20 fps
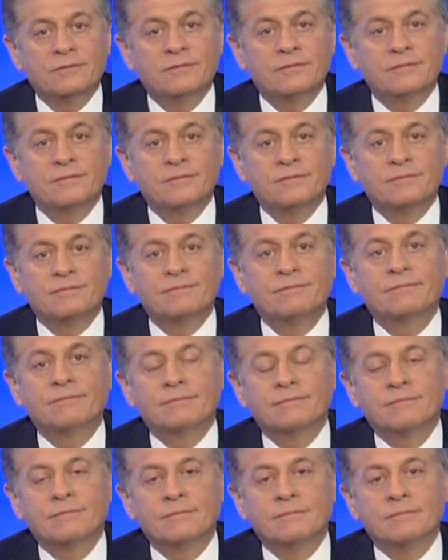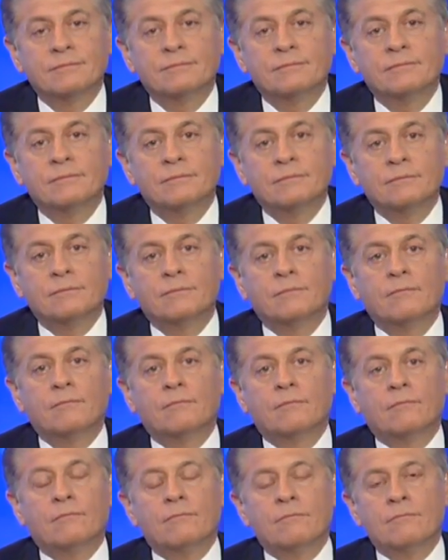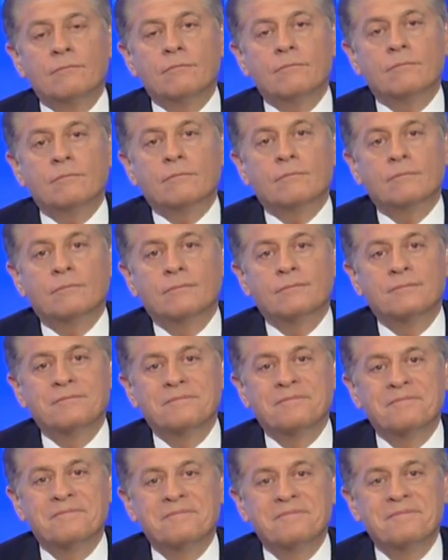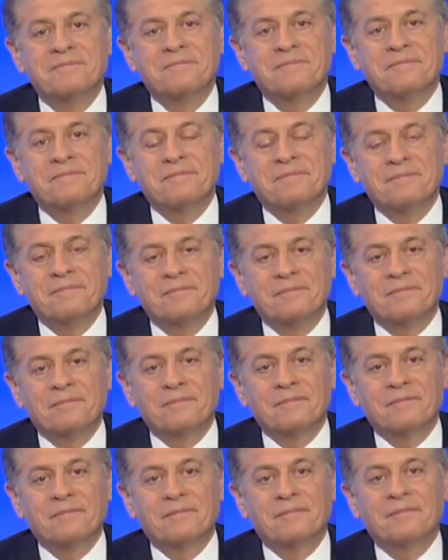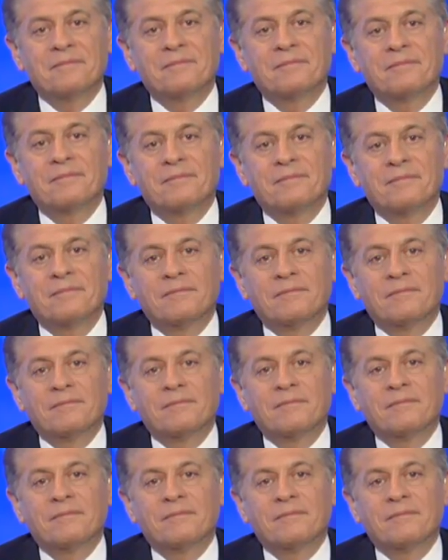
No words are spoken by the person on screen.